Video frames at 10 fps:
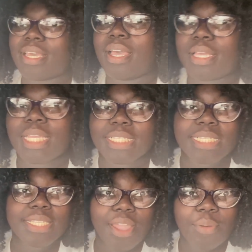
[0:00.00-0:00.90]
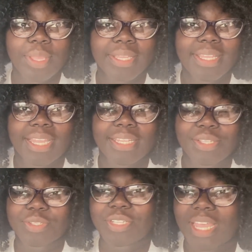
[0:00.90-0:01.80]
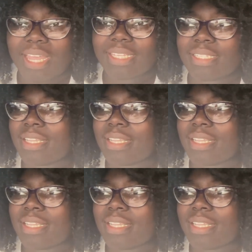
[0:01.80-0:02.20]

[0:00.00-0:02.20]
because it's snowing, like I told you guys.